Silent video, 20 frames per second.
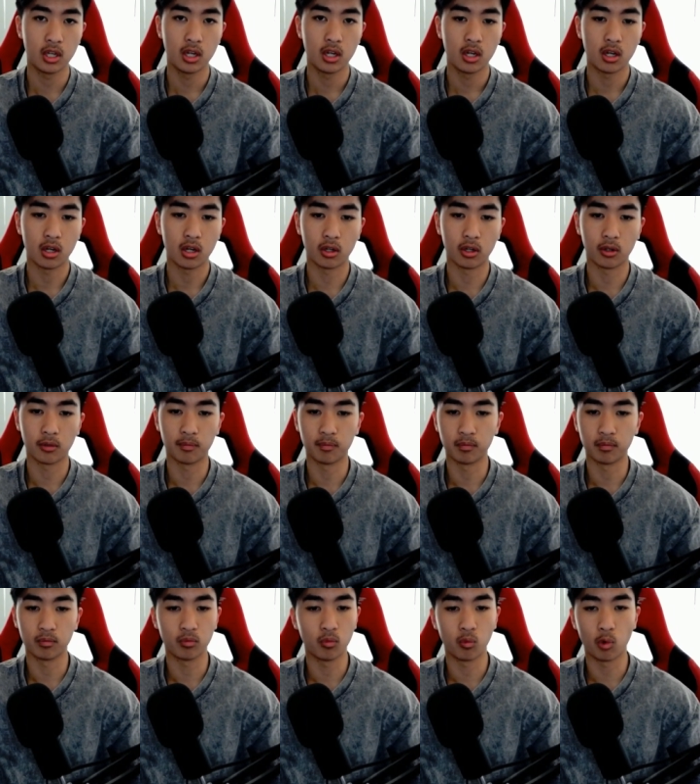um,
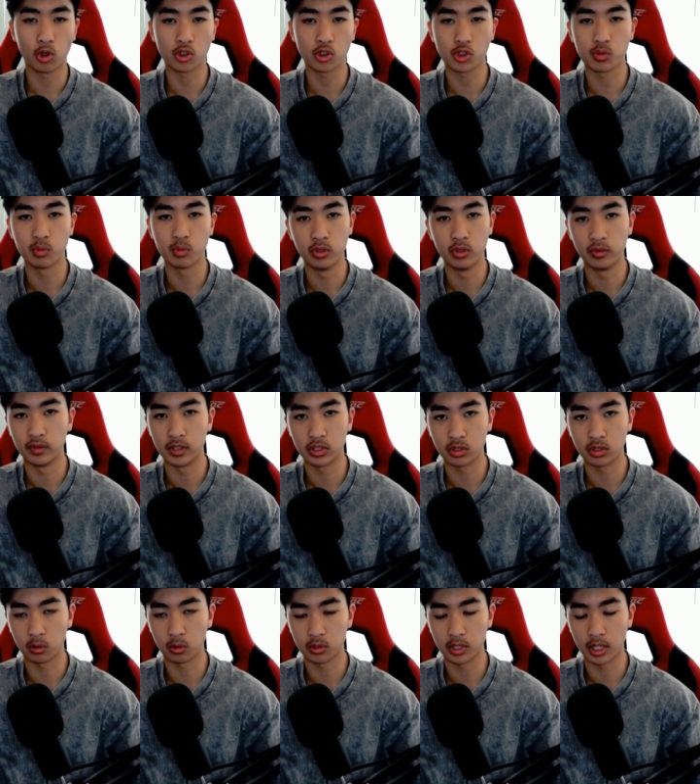watch movies
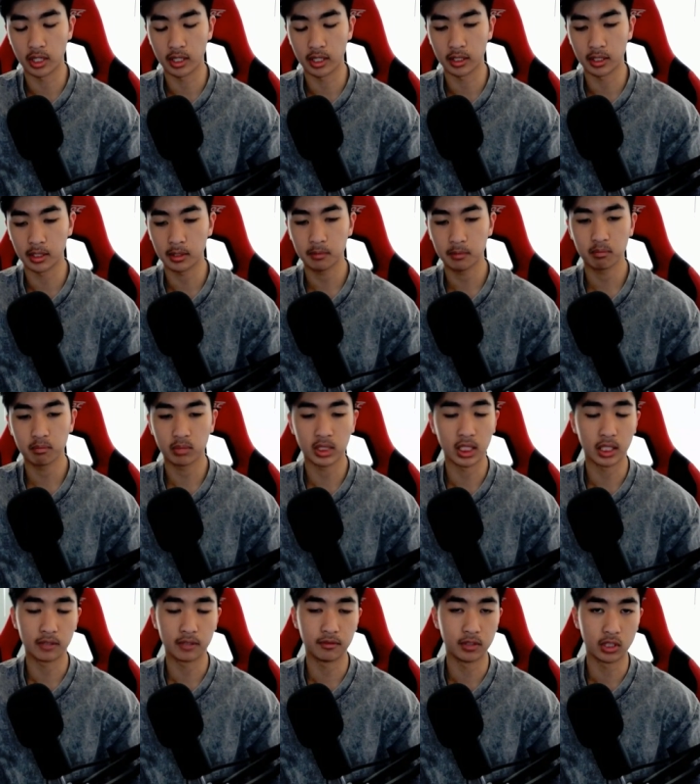all day,
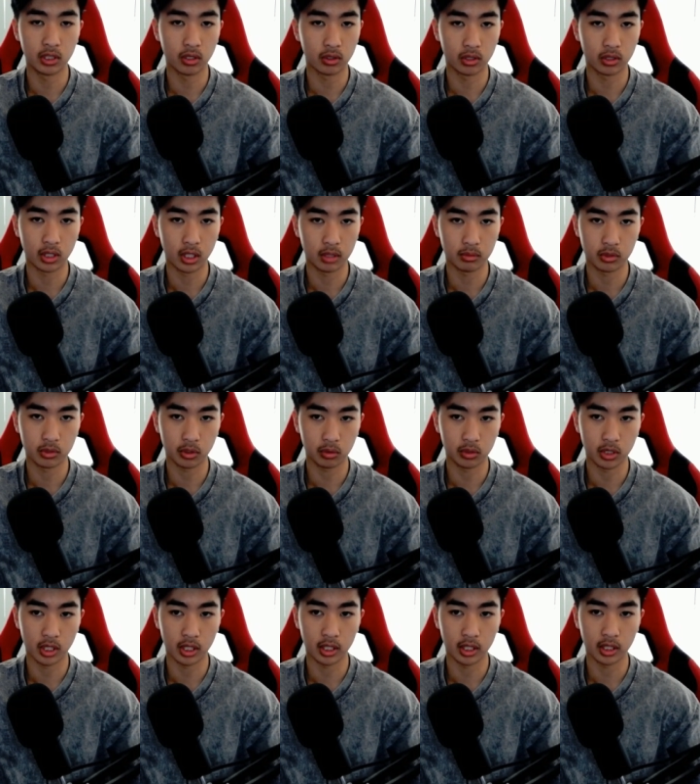play video games all
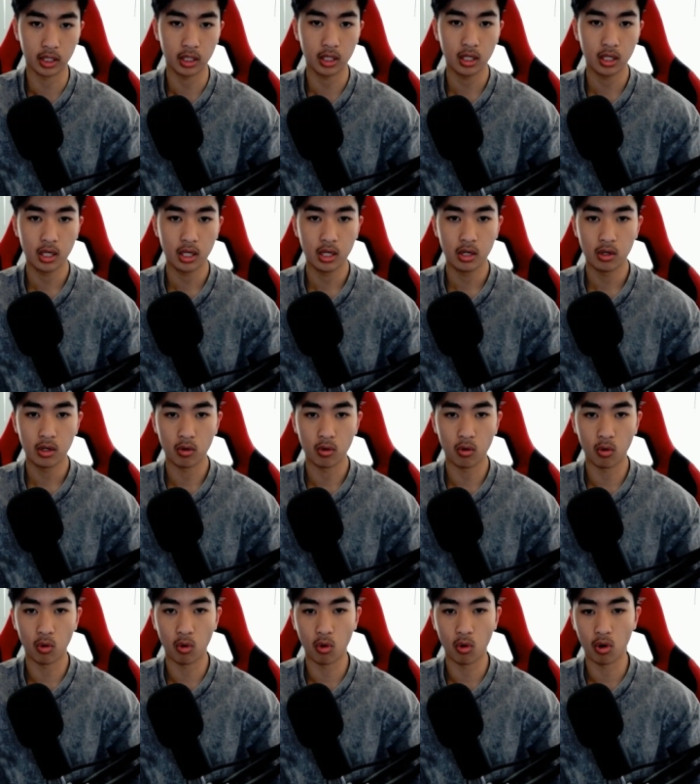day,
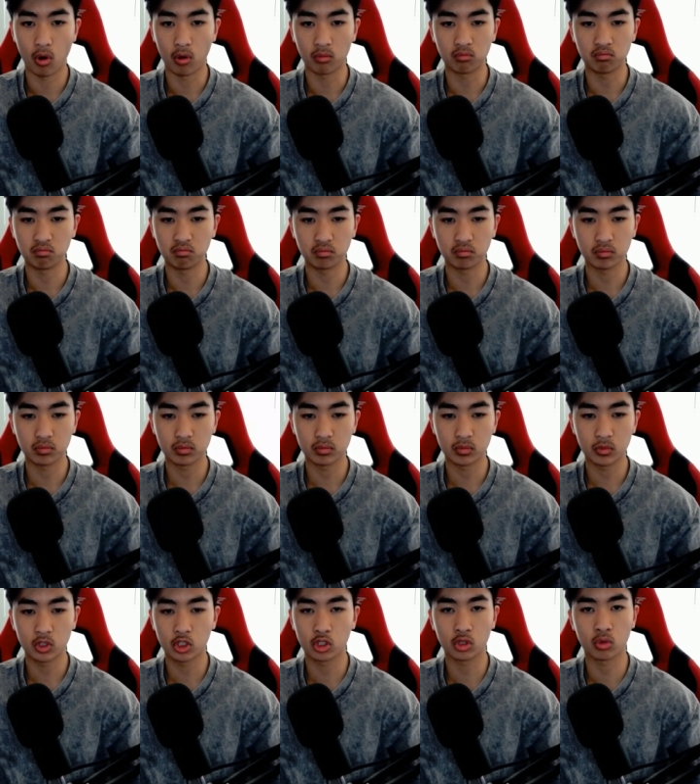or
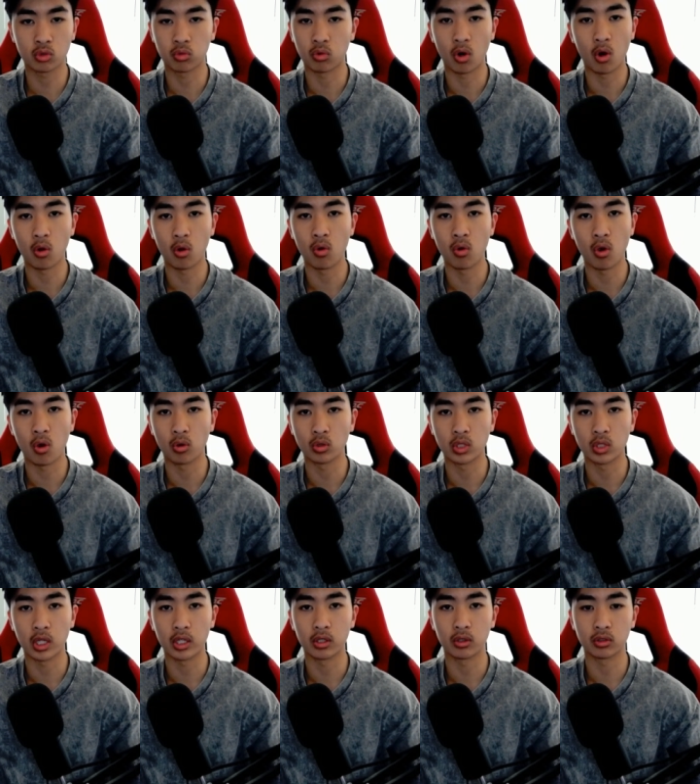scroll all
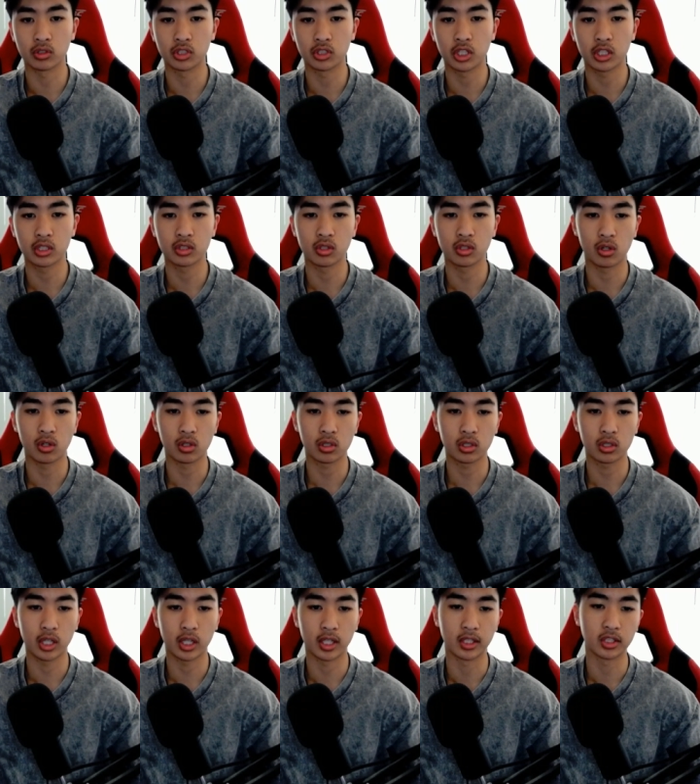day on TikTok
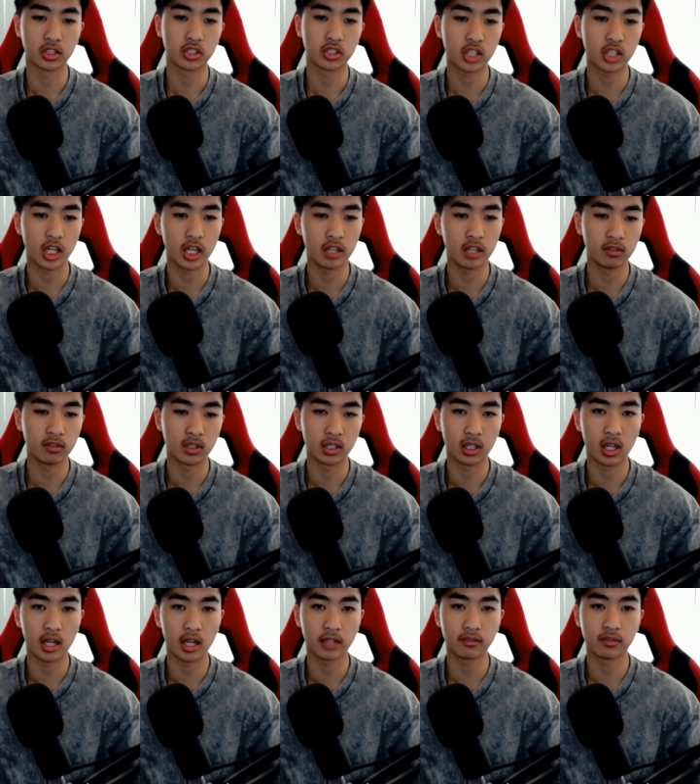and save and
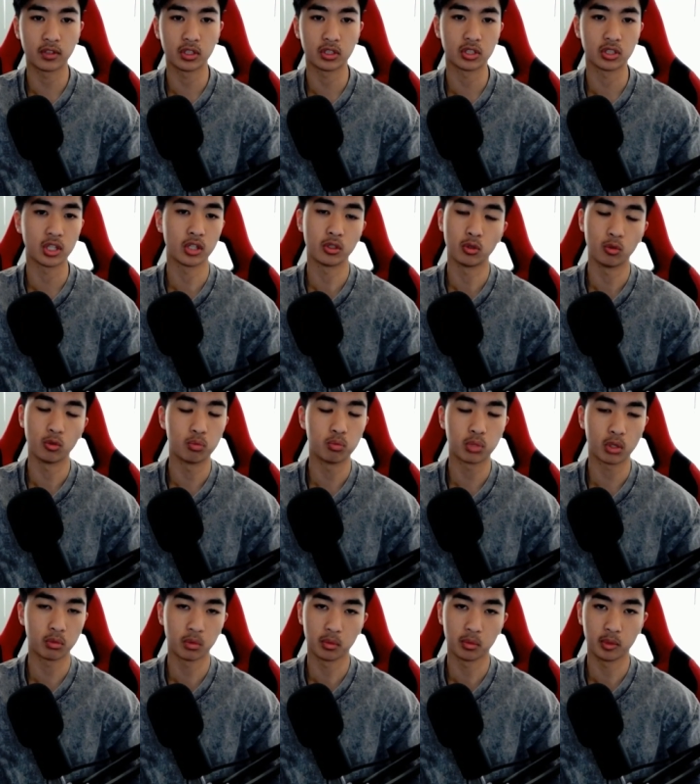like things that you
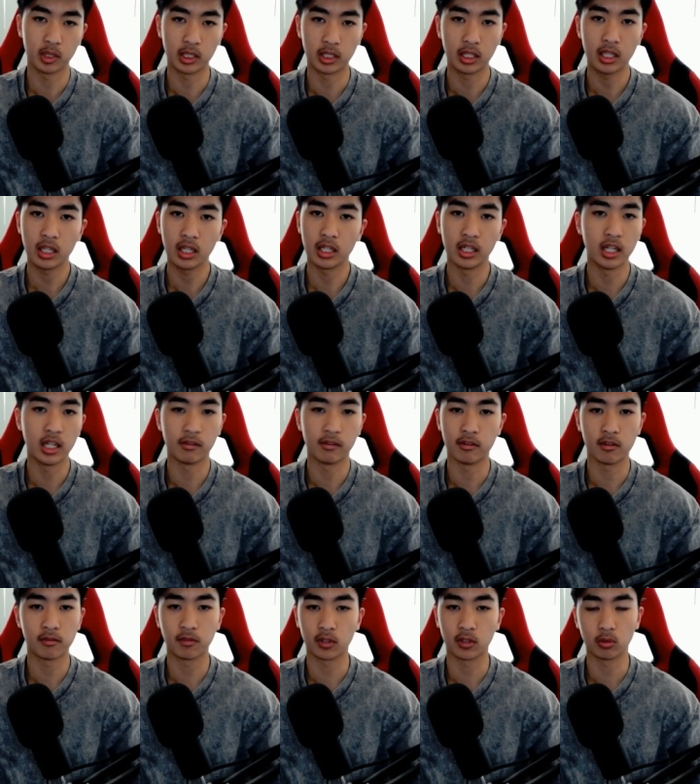probably never
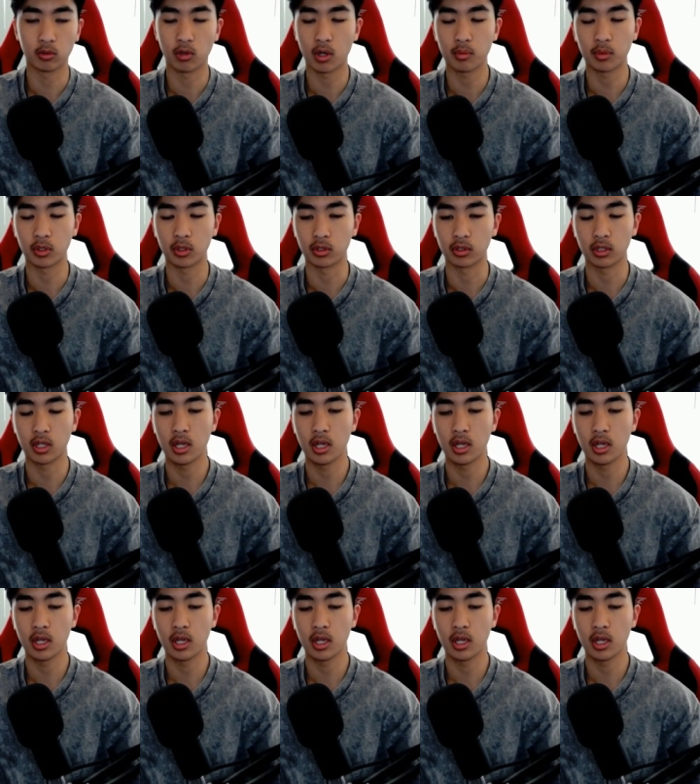follow up on